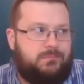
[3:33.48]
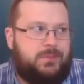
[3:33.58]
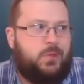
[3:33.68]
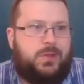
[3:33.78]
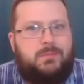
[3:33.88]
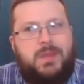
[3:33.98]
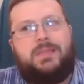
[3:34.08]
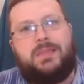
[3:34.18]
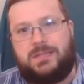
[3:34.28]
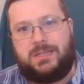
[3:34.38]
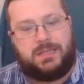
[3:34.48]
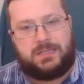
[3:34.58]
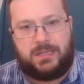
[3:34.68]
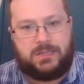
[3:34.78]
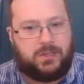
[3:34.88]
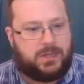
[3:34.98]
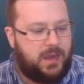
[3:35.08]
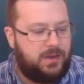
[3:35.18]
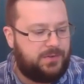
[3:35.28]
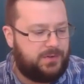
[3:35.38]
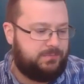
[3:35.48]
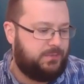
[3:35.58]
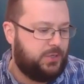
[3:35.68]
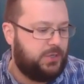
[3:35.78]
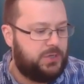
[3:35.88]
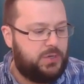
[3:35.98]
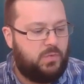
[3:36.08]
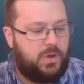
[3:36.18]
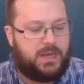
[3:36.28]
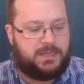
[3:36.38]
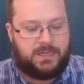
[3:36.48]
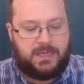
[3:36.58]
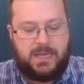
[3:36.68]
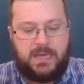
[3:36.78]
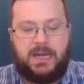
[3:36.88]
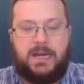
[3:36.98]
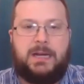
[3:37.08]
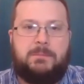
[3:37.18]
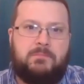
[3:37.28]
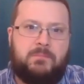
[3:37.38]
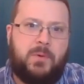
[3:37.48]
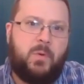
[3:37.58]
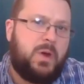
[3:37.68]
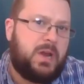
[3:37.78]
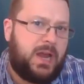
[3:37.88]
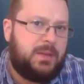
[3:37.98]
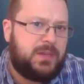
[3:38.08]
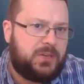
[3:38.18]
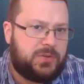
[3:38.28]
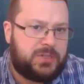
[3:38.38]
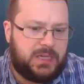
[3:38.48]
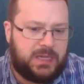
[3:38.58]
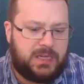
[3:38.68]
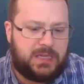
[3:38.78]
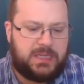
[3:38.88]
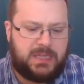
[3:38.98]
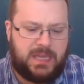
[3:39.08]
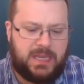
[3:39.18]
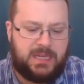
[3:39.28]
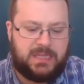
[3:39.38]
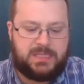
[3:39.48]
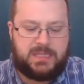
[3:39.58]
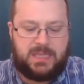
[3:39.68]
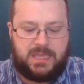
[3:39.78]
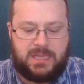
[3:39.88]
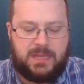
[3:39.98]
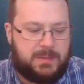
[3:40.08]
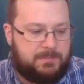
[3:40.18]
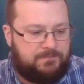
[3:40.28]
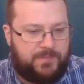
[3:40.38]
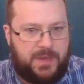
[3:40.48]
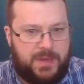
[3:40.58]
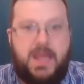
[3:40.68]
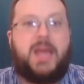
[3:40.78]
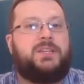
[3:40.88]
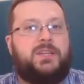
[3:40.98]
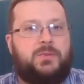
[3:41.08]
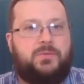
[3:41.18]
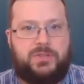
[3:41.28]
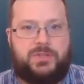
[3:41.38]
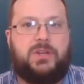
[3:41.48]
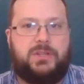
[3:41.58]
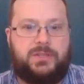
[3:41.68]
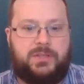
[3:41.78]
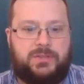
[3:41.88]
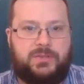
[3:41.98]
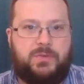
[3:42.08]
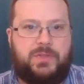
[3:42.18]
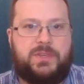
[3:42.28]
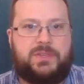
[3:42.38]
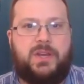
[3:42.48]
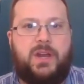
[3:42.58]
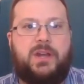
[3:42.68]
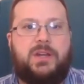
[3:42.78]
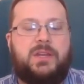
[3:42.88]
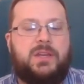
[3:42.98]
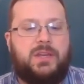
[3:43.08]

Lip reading: you can make the statistic look however good you want. But what I'm interested in is the net result. So with this card,